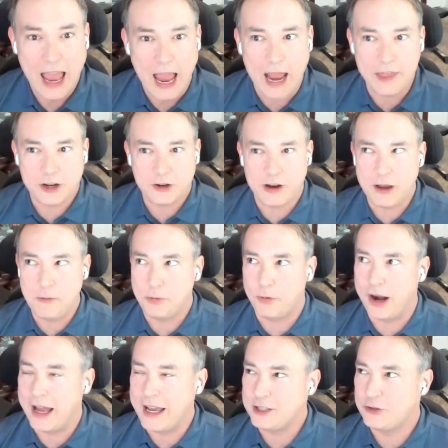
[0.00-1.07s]
And the grand
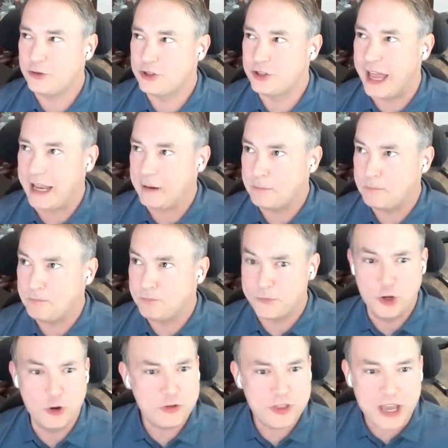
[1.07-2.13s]
prize was like
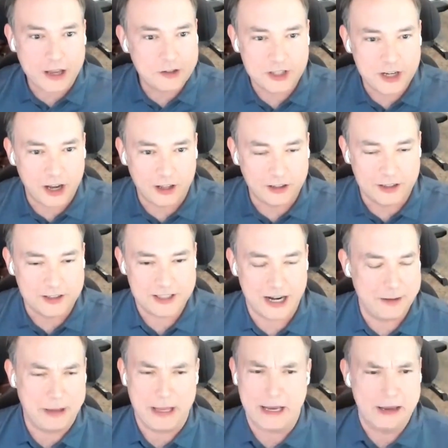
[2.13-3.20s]
$2,000. And
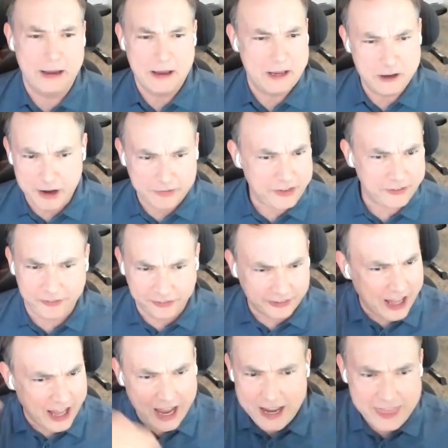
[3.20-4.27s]
I'm like, you have to
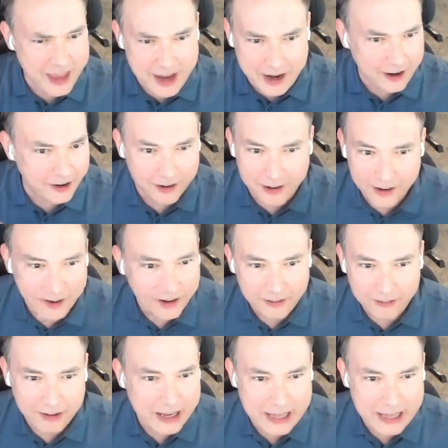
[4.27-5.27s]
fly there, right?